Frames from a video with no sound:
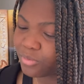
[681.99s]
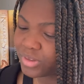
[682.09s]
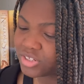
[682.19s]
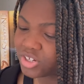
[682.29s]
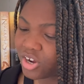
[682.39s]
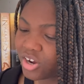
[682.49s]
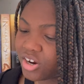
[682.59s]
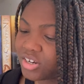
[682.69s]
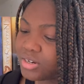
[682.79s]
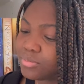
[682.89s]
which
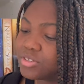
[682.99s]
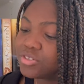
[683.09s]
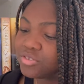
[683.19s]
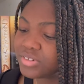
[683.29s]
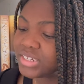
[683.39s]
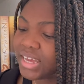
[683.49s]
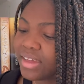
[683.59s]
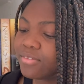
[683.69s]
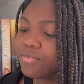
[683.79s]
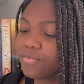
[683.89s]
are numbers three
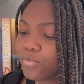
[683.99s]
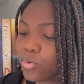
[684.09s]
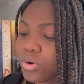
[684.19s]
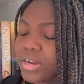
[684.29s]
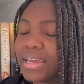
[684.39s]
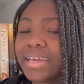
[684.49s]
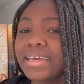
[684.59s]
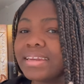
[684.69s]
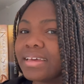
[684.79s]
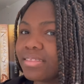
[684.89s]
and four
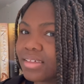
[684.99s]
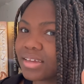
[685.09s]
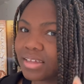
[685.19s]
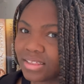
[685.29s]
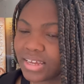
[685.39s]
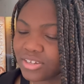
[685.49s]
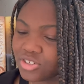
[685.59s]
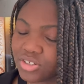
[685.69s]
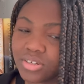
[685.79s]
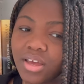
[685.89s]
in the
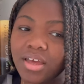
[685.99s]
collection.